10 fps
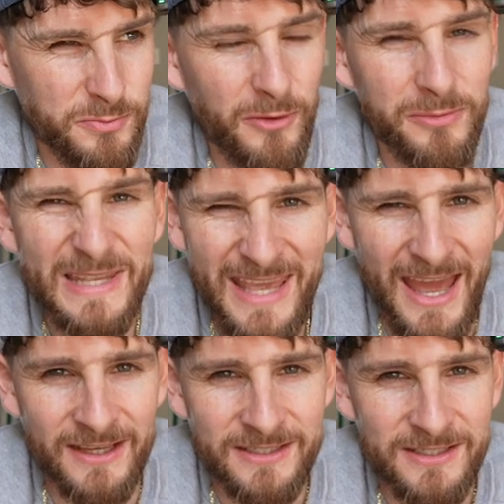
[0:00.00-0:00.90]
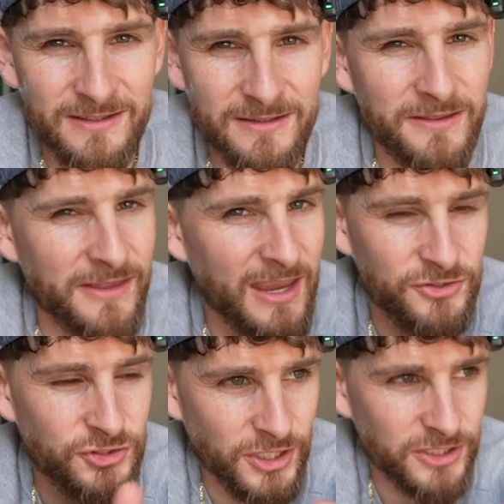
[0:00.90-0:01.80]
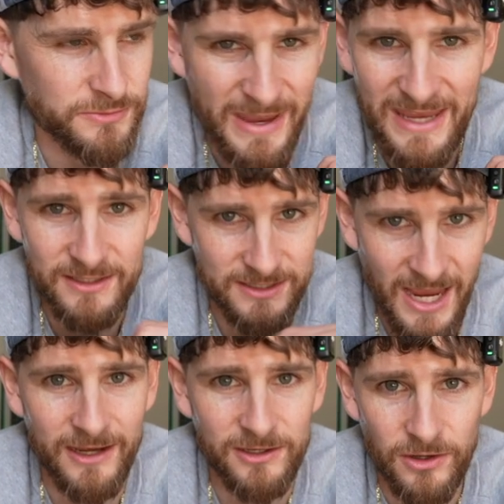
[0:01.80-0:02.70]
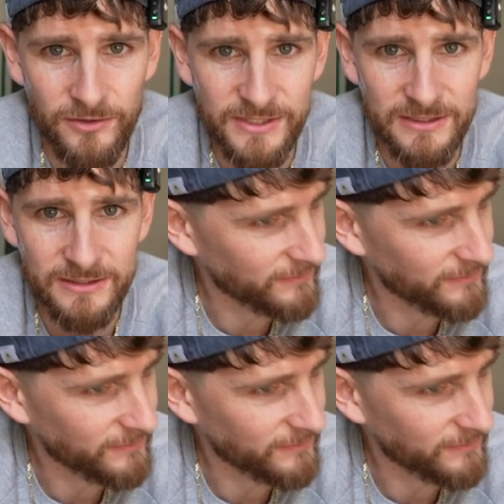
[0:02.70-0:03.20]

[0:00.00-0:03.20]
probably guess that they just make tech content.